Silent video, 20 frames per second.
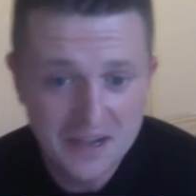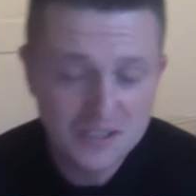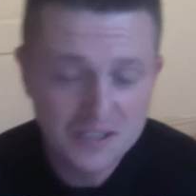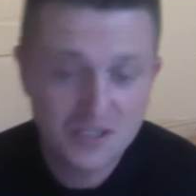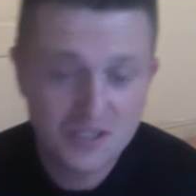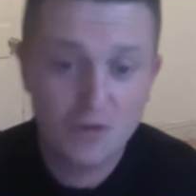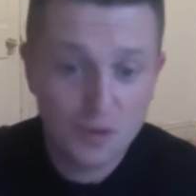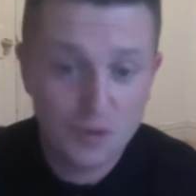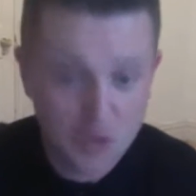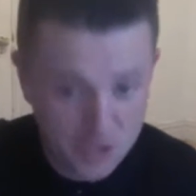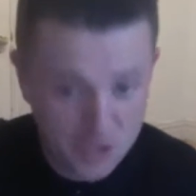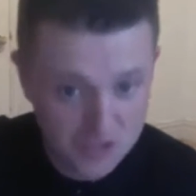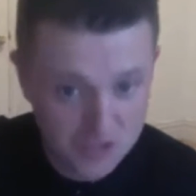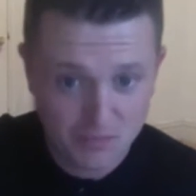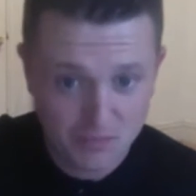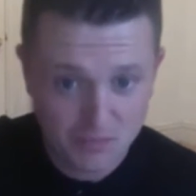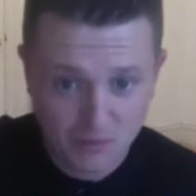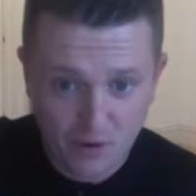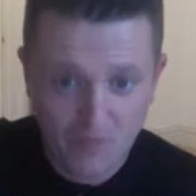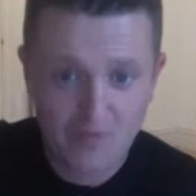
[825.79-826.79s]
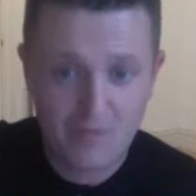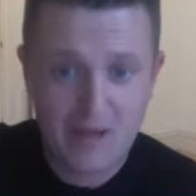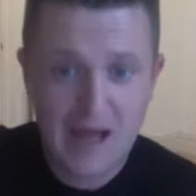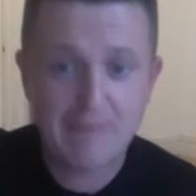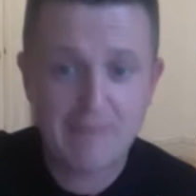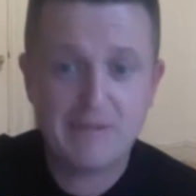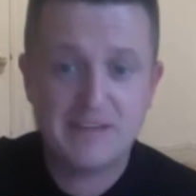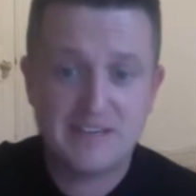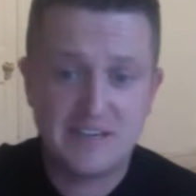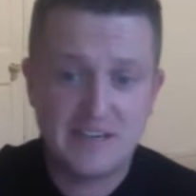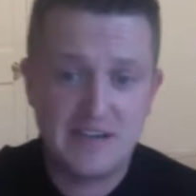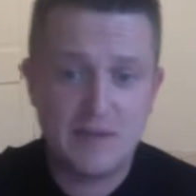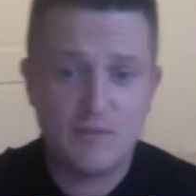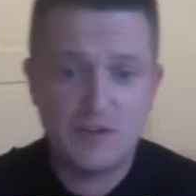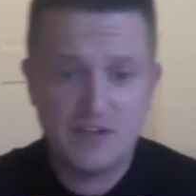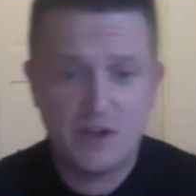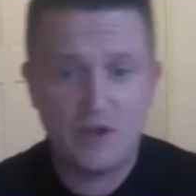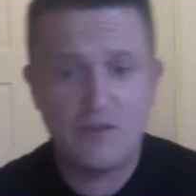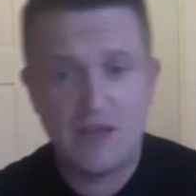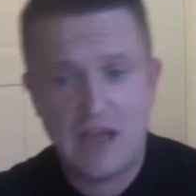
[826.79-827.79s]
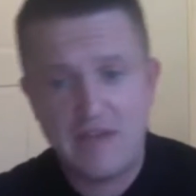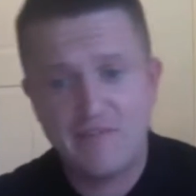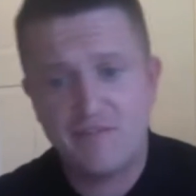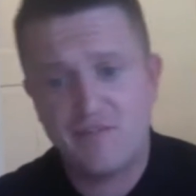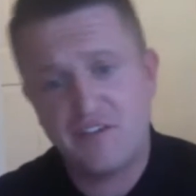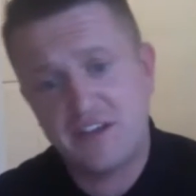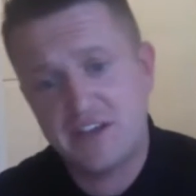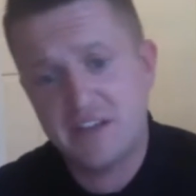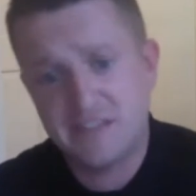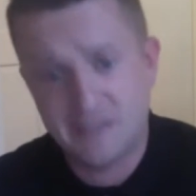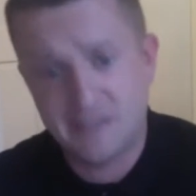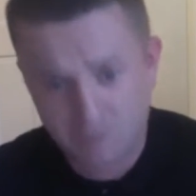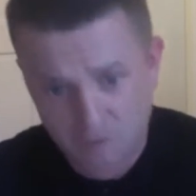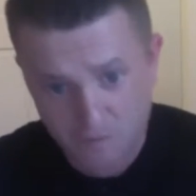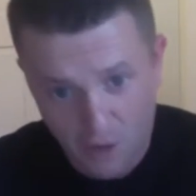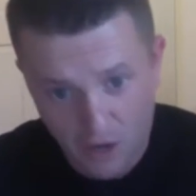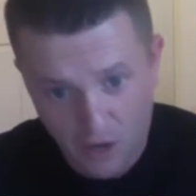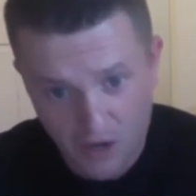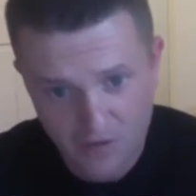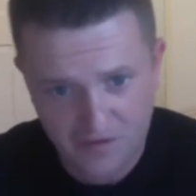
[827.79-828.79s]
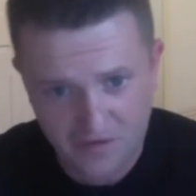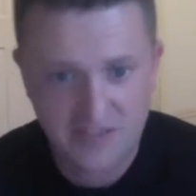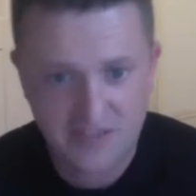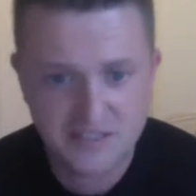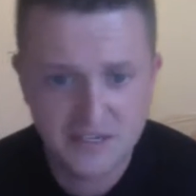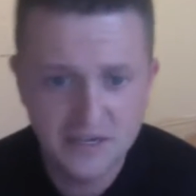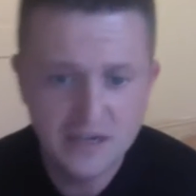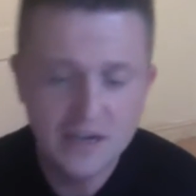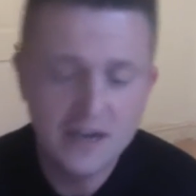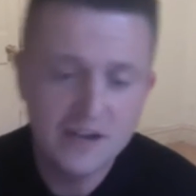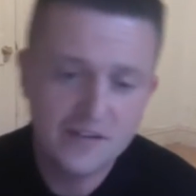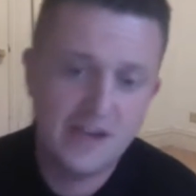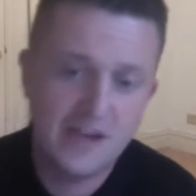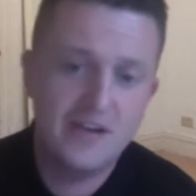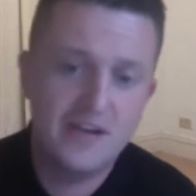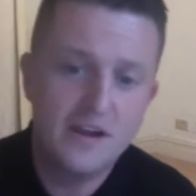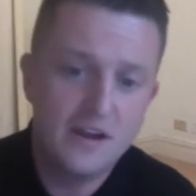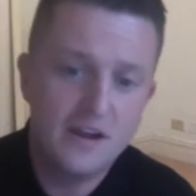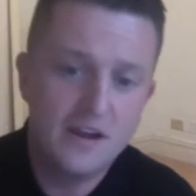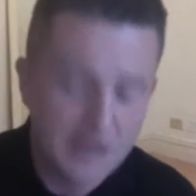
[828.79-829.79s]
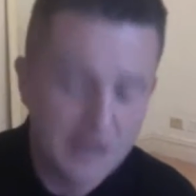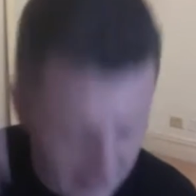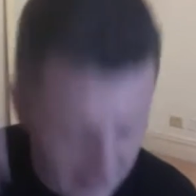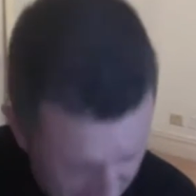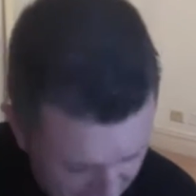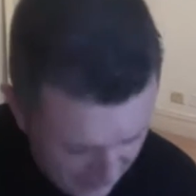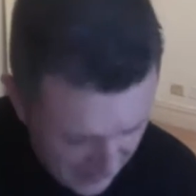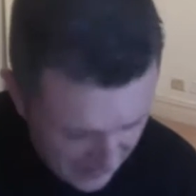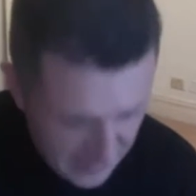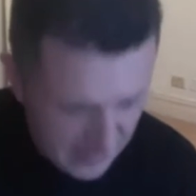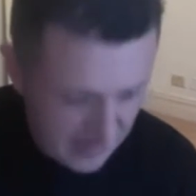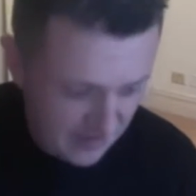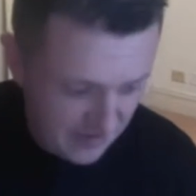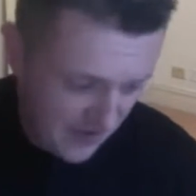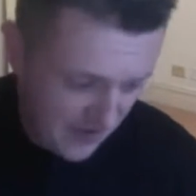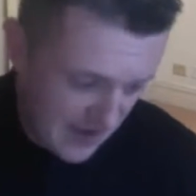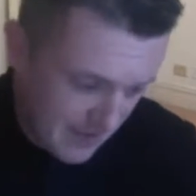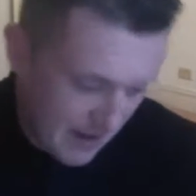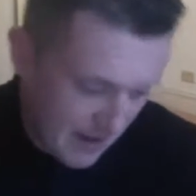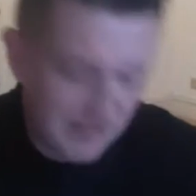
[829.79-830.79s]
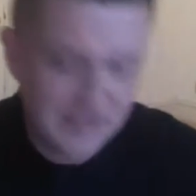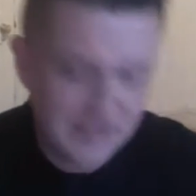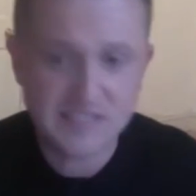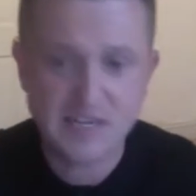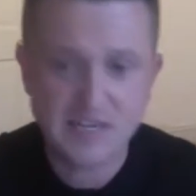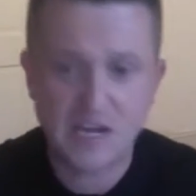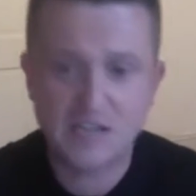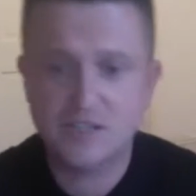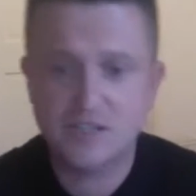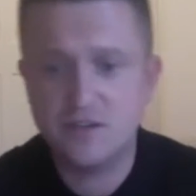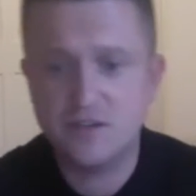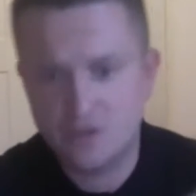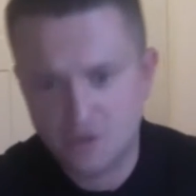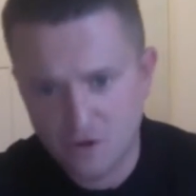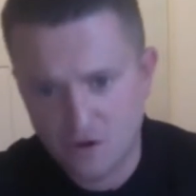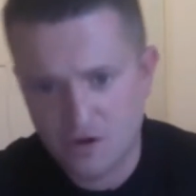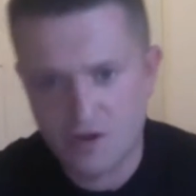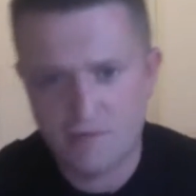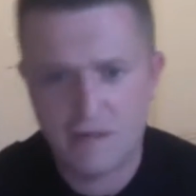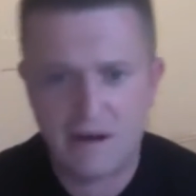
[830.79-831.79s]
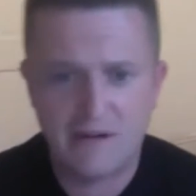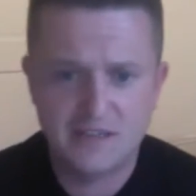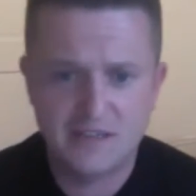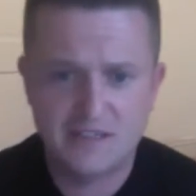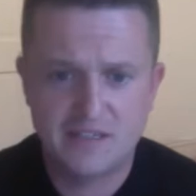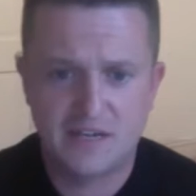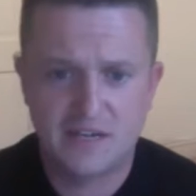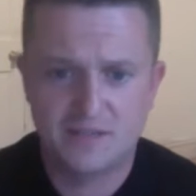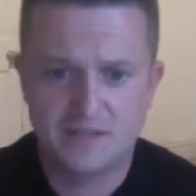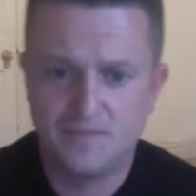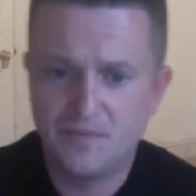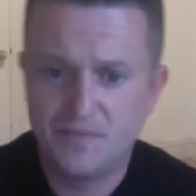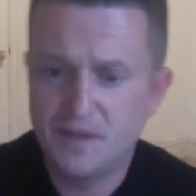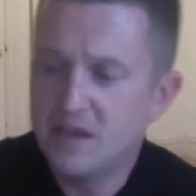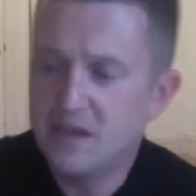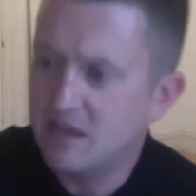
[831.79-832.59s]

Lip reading: So because the Prophet Muhammad did it, and we know that everything he did was perfect, then if he married his cousin, you can marry his cousin.